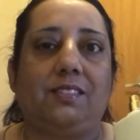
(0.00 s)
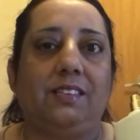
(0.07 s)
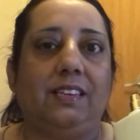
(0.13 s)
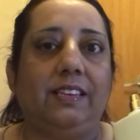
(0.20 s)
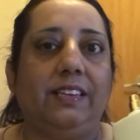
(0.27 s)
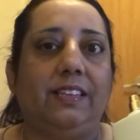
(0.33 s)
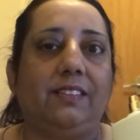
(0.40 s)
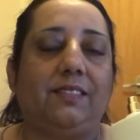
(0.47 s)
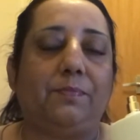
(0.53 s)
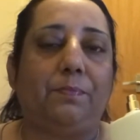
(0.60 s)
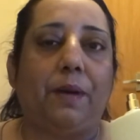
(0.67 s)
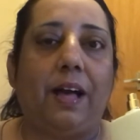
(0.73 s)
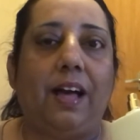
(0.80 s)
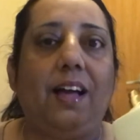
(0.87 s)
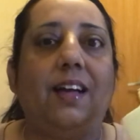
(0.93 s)
and in its
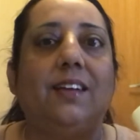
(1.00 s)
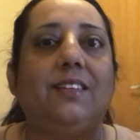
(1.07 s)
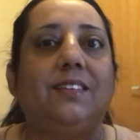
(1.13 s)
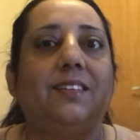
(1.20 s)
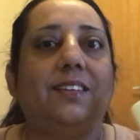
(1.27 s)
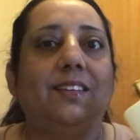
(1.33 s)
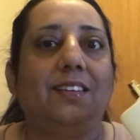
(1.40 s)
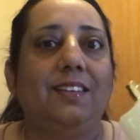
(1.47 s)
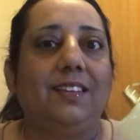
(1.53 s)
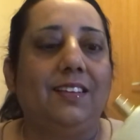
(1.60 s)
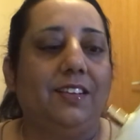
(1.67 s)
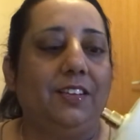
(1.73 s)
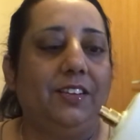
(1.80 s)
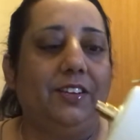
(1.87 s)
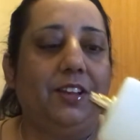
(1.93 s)
bag,
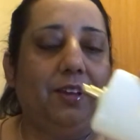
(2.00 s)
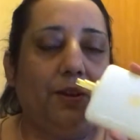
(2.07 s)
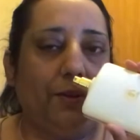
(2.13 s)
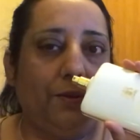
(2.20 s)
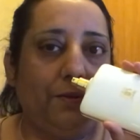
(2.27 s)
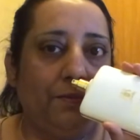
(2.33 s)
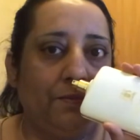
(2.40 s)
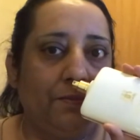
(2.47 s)
you know.